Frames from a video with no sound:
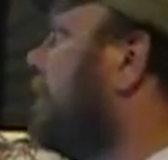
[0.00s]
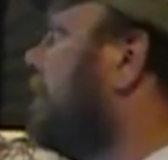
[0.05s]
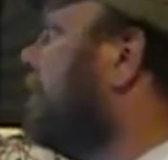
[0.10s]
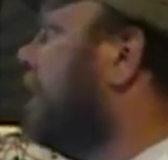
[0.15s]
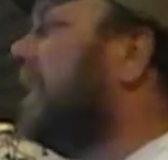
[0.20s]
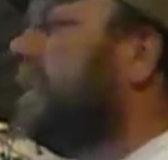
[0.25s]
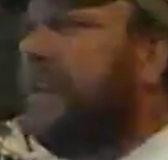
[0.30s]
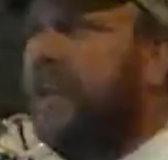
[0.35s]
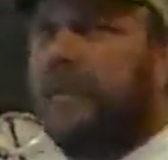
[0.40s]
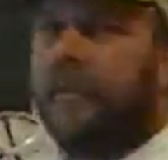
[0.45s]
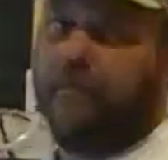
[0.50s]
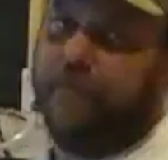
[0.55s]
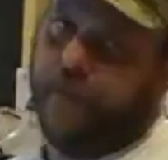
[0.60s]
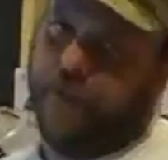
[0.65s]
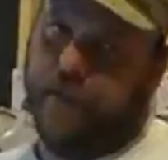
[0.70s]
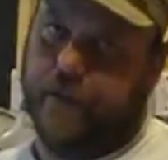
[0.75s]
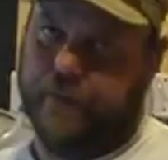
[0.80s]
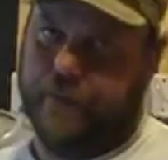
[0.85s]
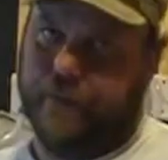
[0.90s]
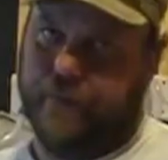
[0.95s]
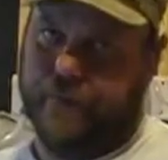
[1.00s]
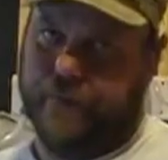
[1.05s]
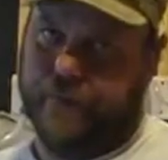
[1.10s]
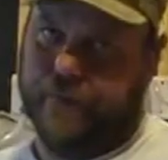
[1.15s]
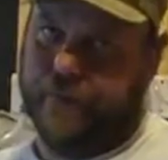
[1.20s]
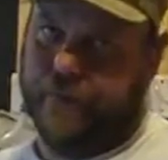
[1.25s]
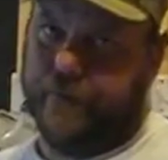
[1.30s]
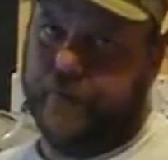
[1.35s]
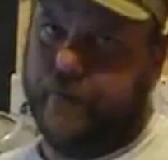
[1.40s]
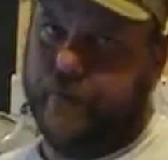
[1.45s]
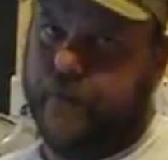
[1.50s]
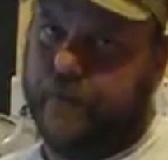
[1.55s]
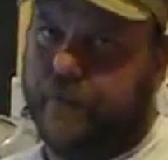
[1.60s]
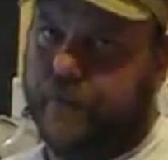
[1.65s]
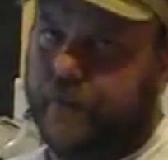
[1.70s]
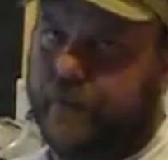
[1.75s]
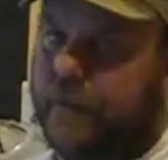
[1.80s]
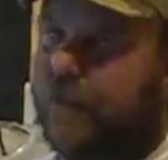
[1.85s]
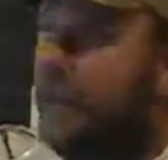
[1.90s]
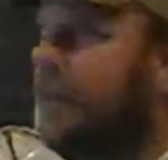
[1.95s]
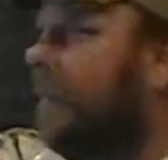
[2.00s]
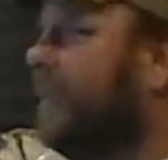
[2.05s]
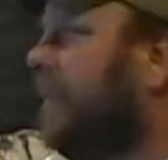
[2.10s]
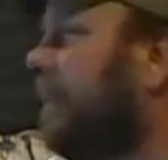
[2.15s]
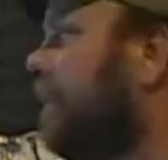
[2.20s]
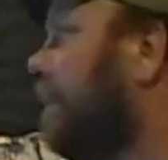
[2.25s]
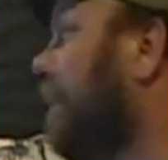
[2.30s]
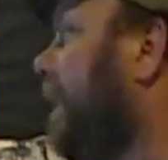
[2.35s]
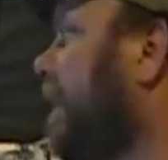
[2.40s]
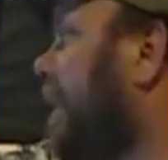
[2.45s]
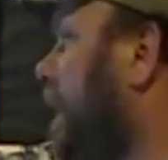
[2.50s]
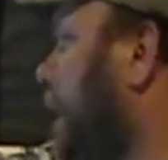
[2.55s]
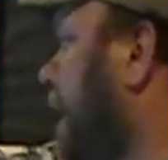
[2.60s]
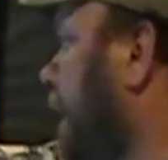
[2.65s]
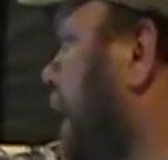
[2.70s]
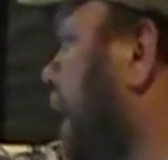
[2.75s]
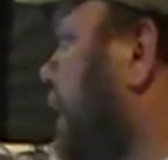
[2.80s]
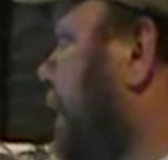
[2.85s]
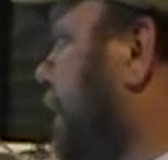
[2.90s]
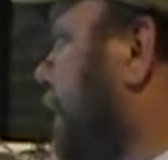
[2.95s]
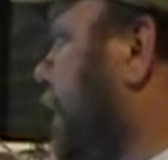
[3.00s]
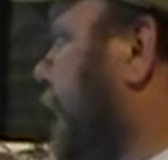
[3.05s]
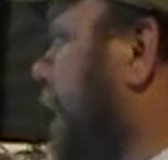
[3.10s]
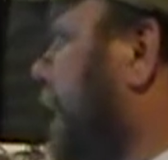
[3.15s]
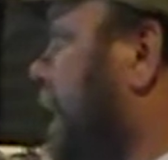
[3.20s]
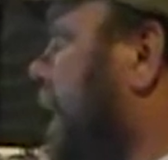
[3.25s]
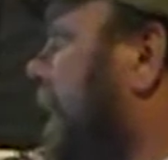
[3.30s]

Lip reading: It doesn't matter. You make the hydrogen,